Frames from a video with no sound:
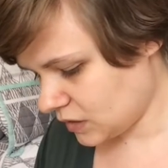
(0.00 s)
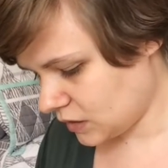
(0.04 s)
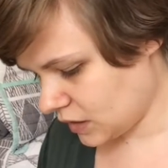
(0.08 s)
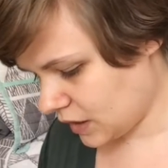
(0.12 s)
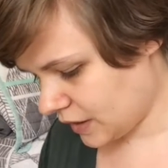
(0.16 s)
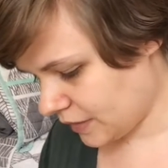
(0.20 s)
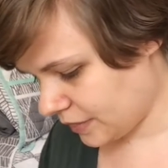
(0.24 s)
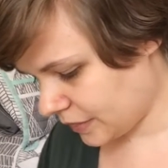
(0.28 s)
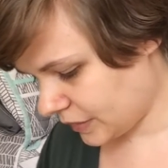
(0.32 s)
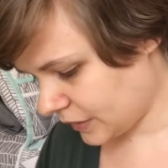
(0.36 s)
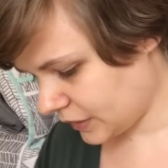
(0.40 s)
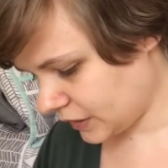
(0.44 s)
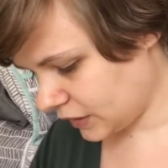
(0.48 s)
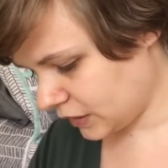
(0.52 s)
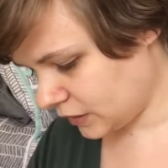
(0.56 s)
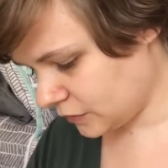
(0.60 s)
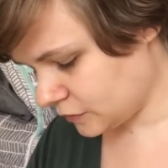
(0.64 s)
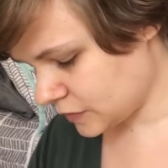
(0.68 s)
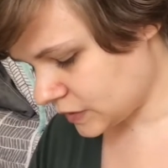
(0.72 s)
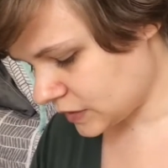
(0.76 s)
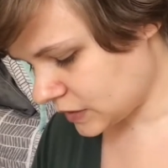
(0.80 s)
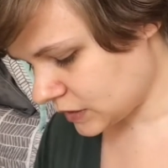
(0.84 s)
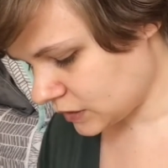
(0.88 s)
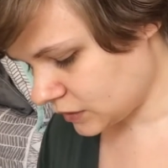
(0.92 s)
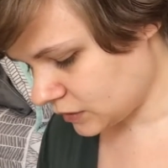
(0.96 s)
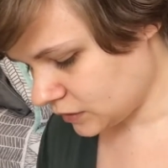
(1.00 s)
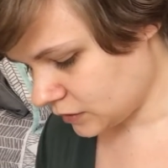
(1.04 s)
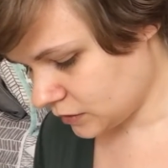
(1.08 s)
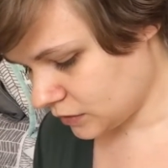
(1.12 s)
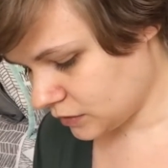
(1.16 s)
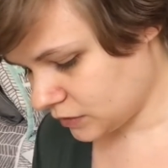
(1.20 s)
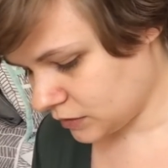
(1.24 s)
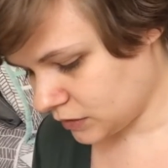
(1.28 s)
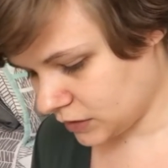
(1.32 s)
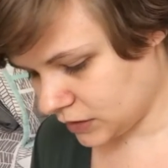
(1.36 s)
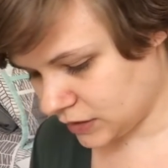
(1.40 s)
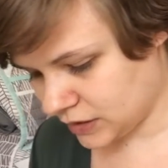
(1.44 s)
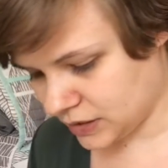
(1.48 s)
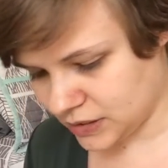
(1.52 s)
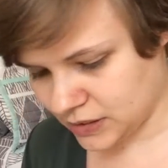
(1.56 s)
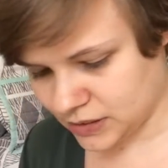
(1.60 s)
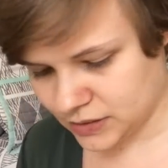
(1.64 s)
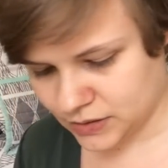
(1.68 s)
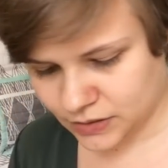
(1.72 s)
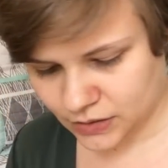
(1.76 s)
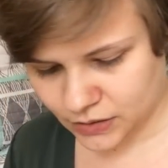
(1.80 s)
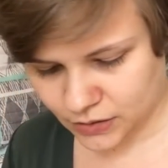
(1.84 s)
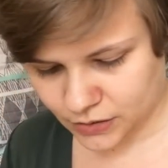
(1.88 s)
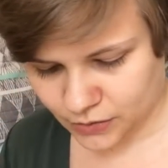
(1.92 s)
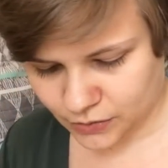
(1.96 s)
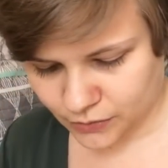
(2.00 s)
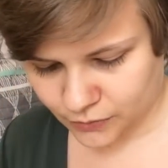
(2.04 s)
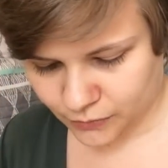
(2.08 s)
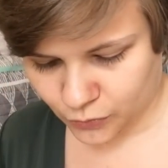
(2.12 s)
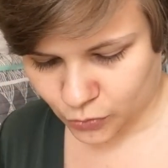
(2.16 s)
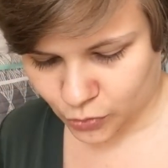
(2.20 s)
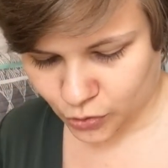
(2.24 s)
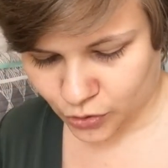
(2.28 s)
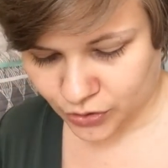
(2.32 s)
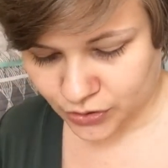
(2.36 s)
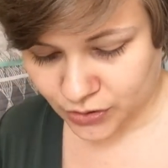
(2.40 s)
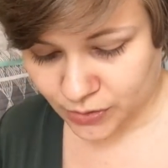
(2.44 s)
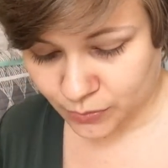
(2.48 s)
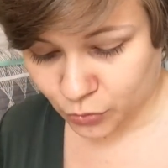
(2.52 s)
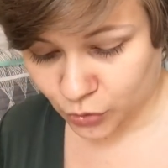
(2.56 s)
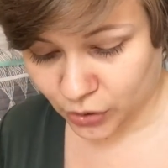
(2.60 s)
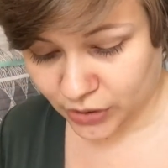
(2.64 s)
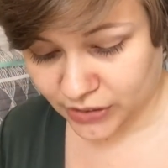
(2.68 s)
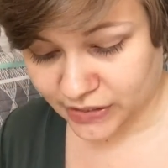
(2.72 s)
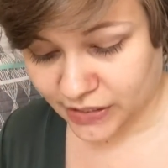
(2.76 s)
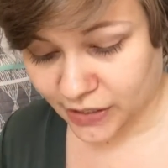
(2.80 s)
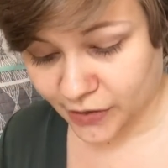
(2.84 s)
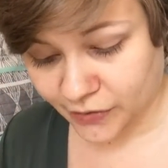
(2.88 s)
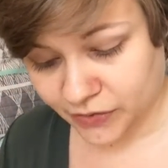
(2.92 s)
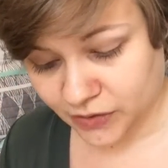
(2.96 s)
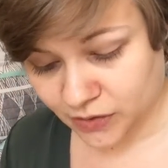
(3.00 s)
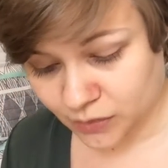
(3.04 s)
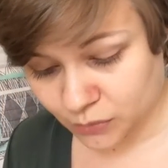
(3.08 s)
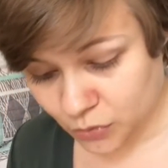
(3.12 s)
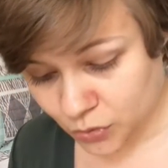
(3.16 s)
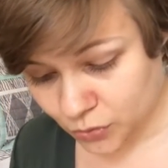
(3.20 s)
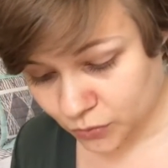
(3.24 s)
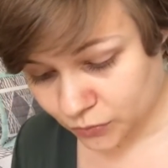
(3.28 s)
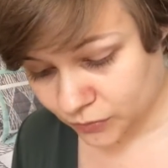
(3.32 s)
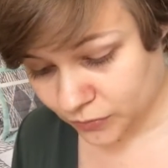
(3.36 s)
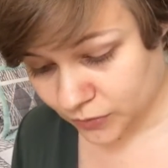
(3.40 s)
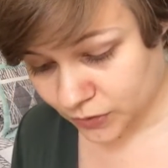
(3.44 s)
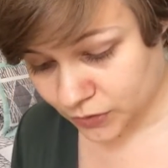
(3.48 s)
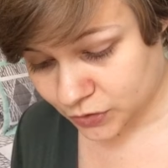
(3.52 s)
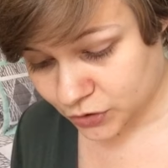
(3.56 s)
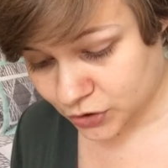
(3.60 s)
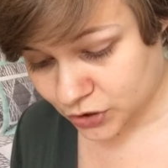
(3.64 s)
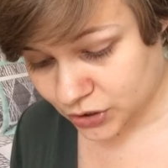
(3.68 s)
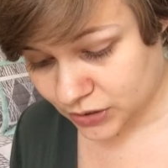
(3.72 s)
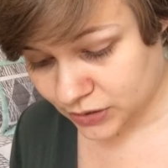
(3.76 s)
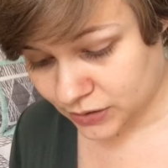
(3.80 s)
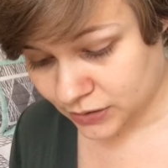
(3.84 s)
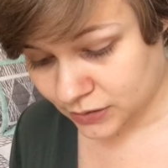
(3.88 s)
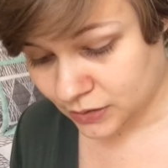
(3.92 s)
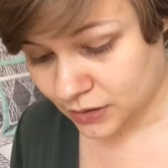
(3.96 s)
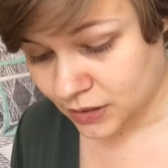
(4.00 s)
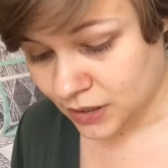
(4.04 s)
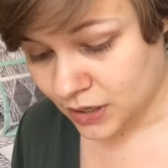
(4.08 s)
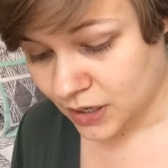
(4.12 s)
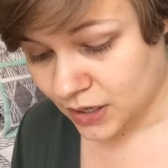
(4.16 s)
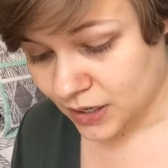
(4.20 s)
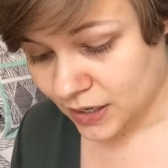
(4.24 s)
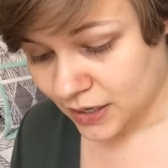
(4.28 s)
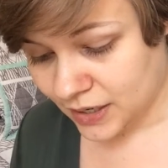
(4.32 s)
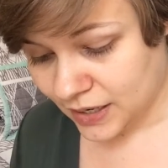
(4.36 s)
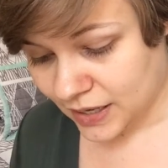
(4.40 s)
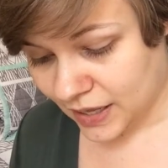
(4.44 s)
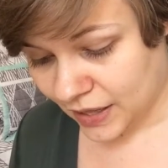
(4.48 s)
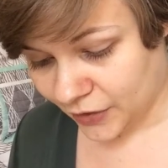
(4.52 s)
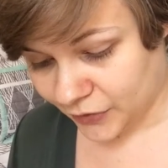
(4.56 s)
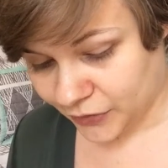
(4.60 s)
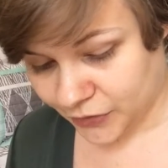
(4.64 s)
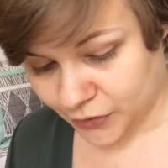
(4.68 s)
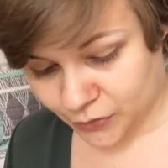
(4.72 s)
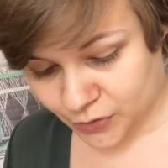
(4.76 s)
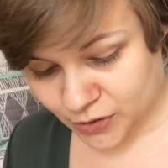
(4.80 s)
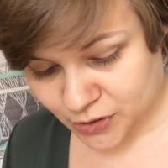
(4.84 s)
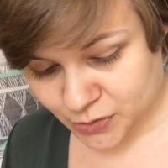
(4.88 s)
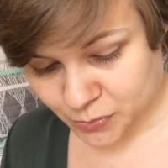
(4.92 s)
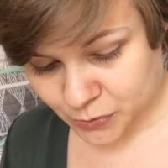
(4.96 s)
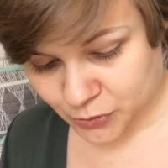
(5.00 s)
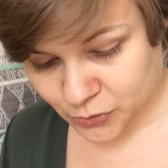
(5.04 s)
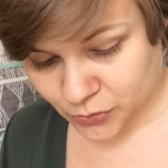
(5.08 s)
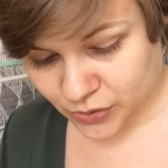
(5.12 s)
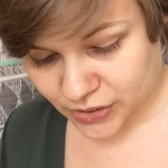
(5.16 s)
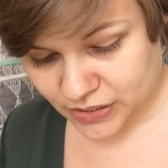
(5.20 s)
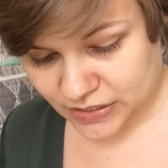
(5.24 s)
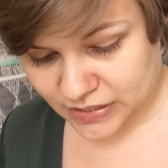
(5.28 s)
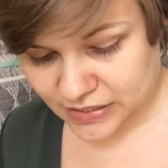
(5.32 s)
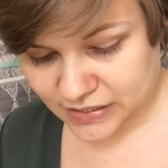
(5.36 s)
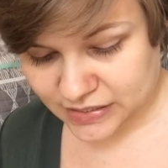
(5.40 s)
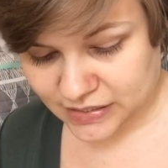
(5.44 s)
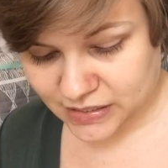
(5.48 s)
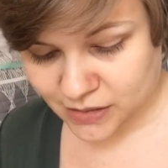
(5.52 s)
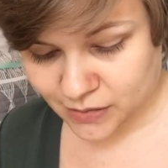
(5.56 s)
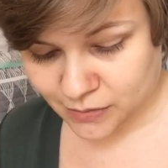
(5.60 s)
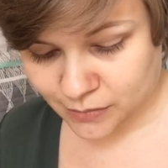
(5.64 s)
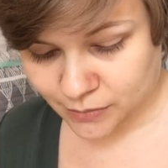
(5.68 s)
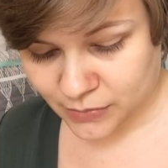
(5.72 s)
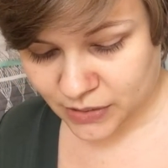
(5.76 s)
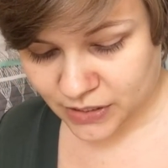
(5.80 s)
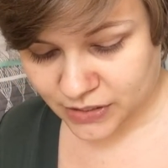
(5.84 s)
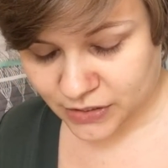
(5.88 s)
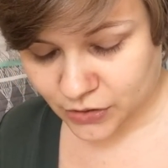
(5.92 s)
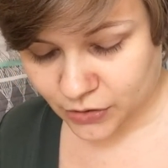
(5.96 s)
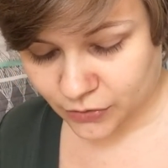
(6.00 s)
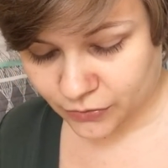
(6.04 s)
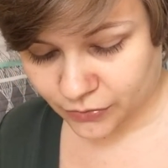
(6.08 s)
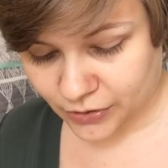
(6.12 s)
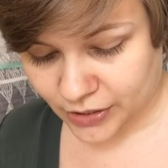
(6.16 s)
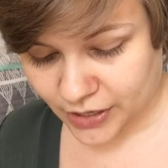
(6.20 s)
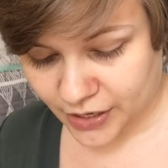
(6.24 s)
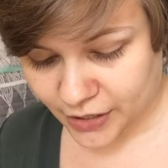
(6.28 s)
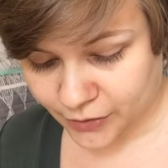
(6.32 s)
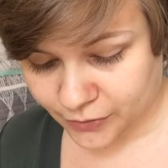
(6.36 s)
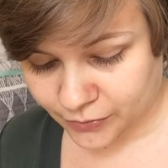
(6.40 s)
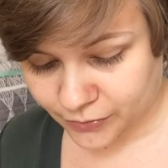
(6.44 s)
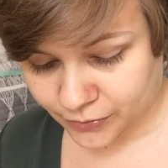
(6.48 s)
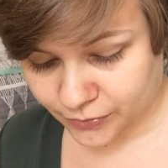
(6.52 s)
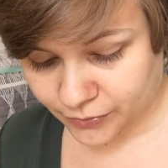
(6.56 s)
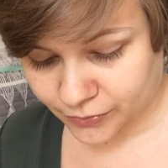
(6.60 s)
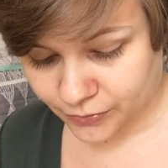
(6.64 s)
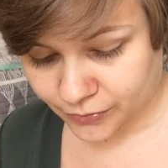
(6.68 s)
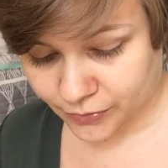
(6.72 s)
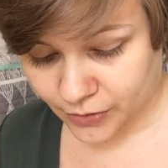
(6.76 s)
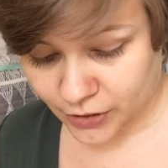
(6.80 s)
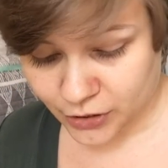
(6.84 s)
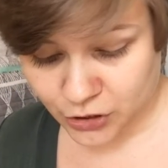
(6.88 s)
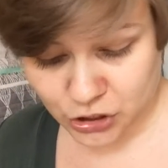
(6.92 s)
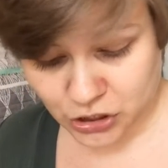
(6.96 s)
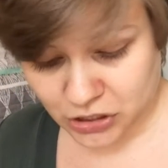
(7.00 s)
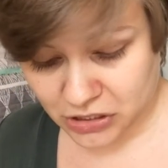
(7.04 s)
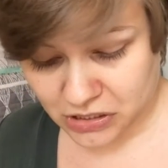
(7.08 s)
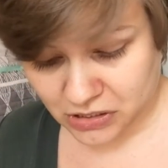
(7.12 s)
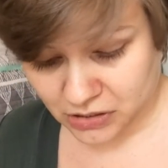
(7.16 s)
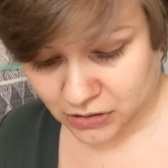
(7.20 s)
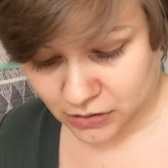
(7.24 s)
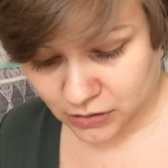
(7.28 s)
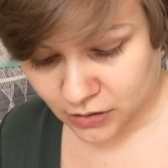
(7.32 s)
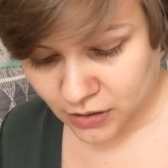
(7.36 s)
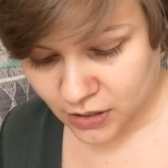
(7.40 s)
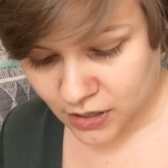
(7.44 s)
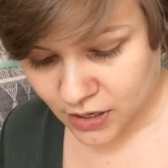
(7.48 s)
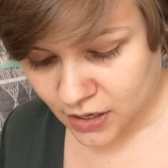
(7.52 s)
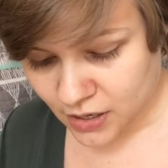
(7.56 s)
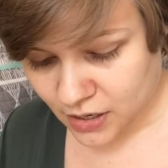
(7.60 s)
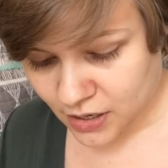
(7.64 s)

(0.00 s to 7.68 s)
And Thieves is good for supporting healthy immune function, healthy respiratory system. It's good for air freshening.